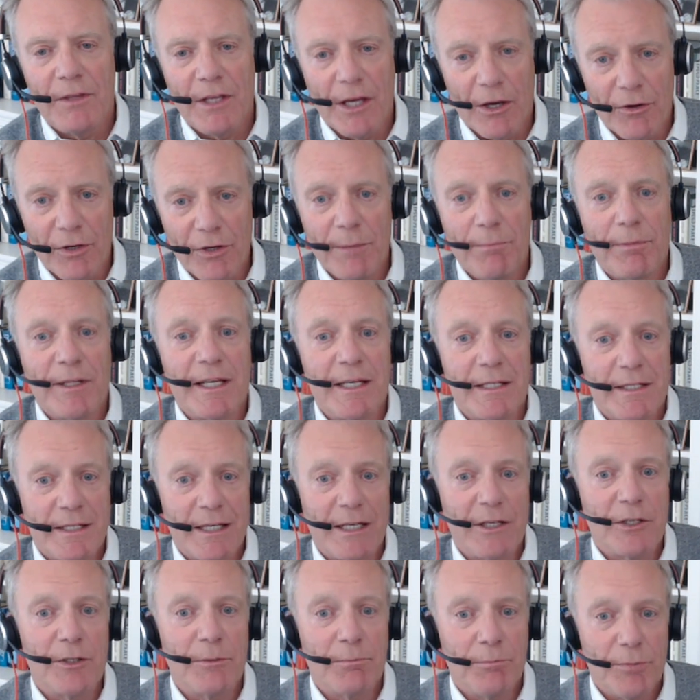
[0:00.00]
The only place
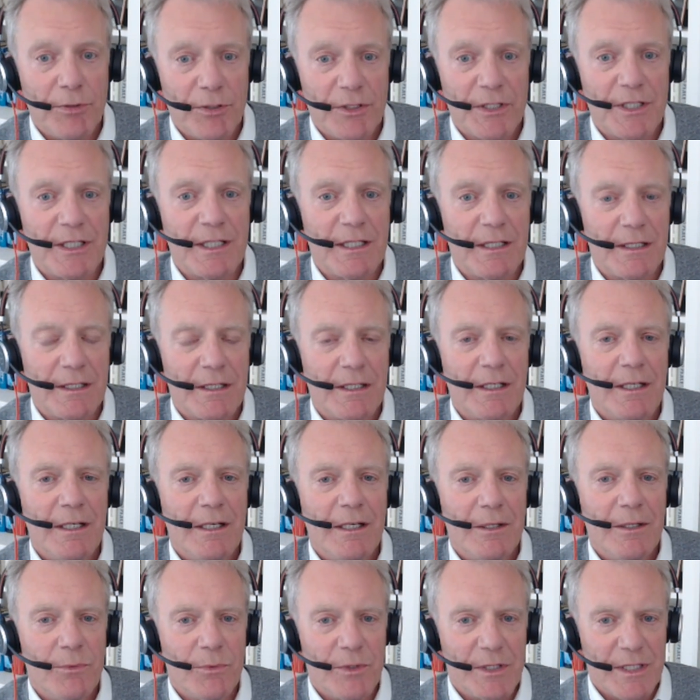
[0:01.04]
they could put it
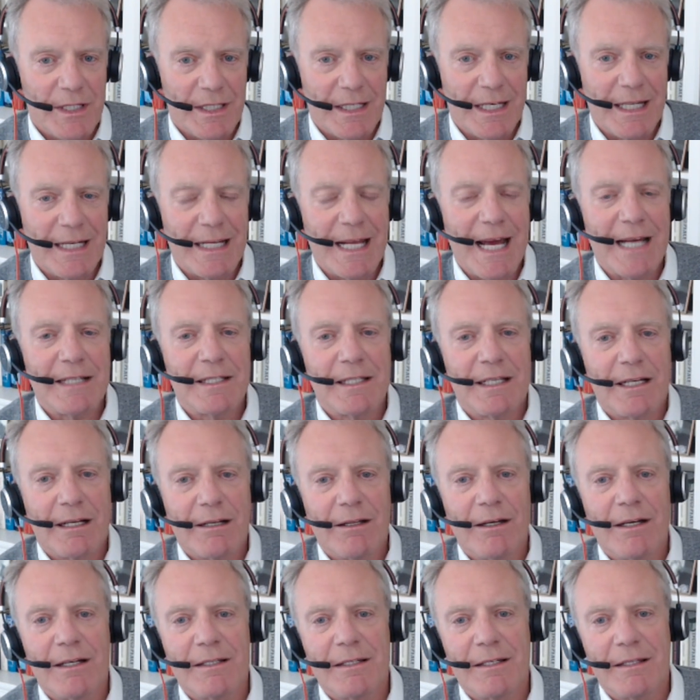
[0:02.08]
was in an asset
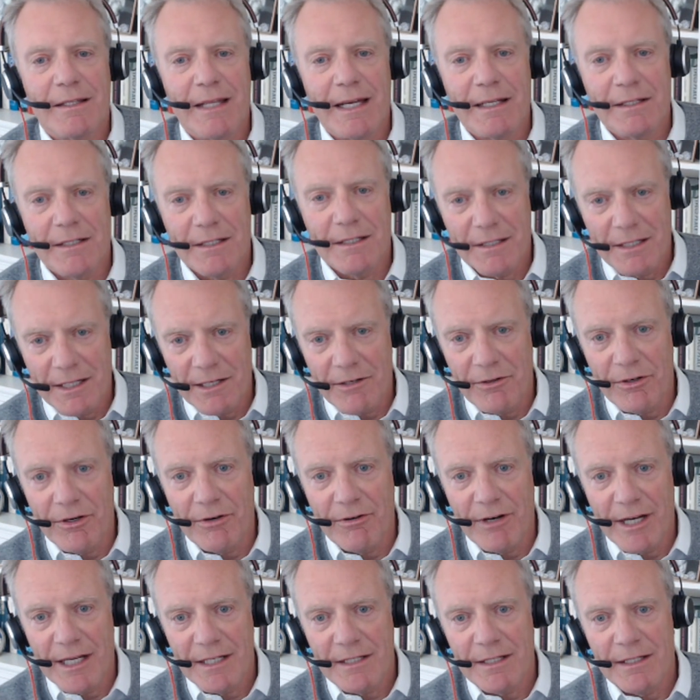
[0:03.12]
class that then
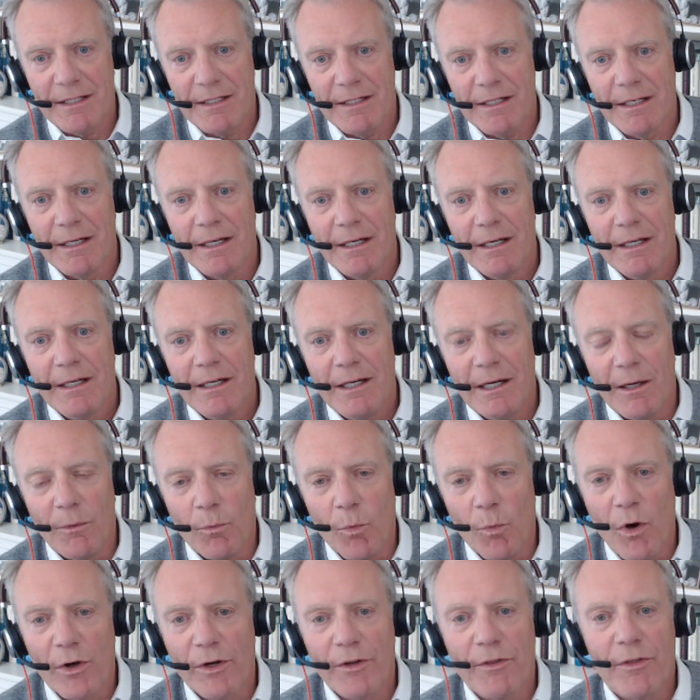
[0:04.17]
deteriorated.
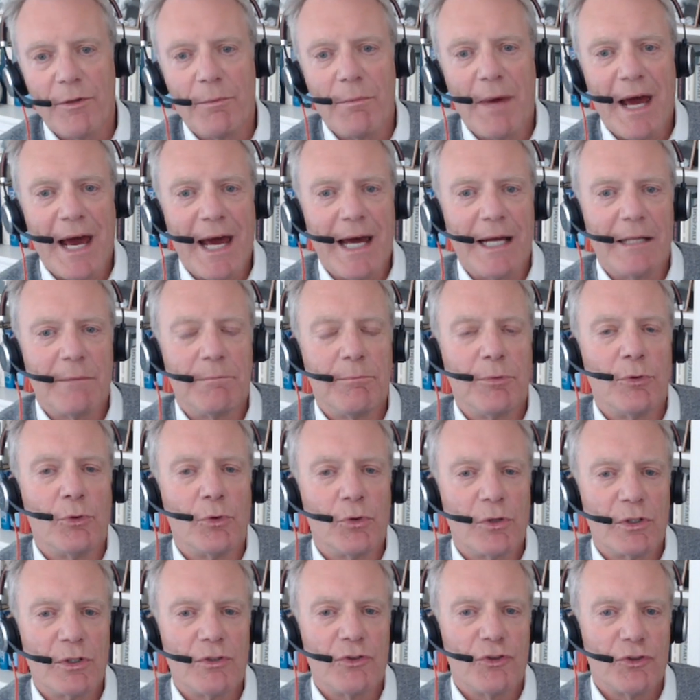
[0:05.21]
And one of them had
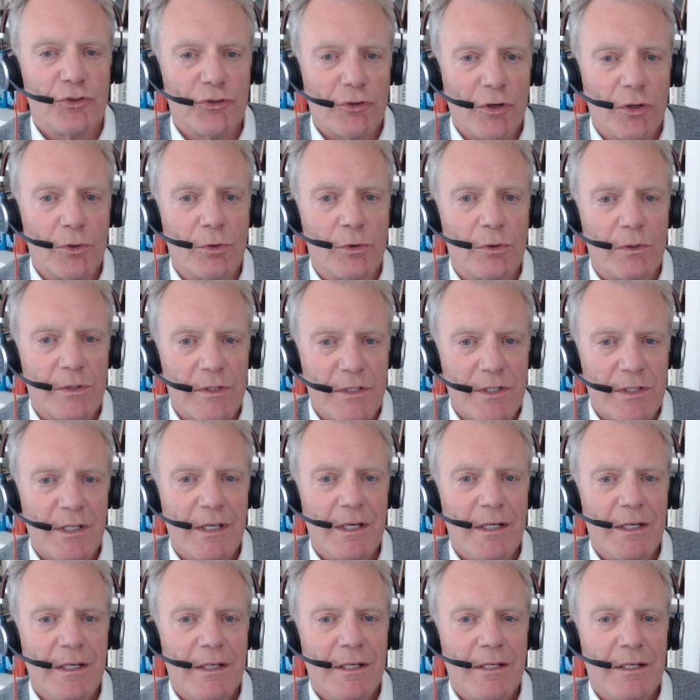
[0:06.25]
poor controls
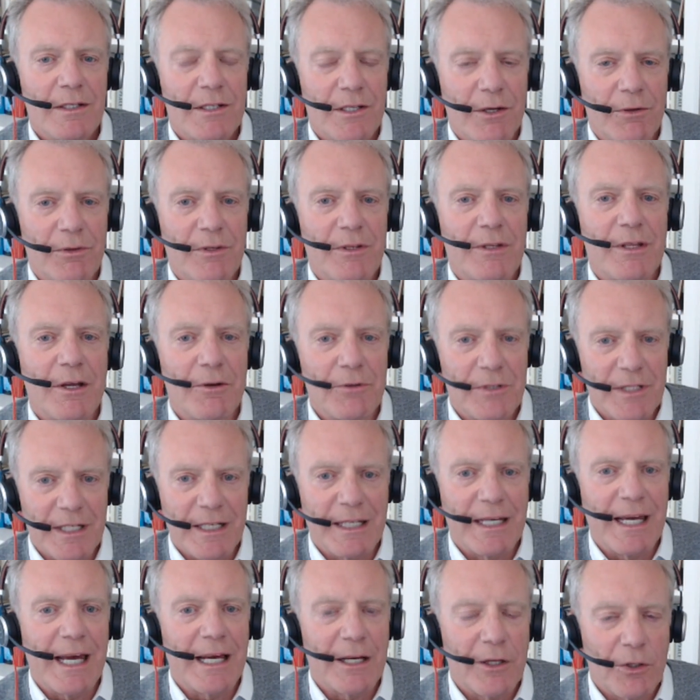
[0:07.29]
so that those
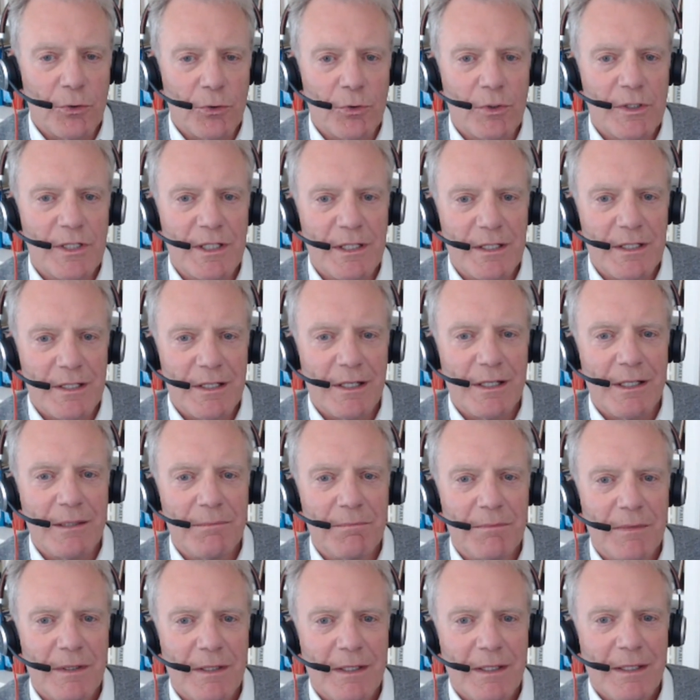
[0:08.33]
didn't get caught in
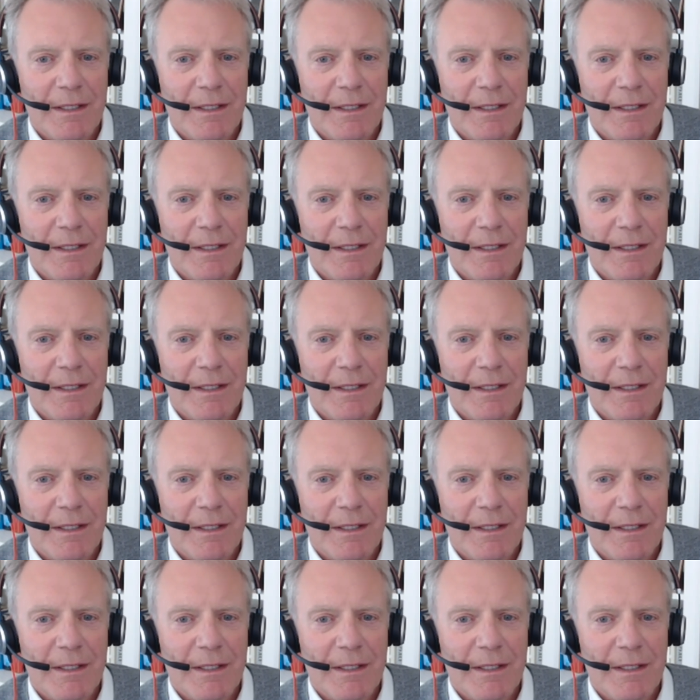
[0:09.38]
time.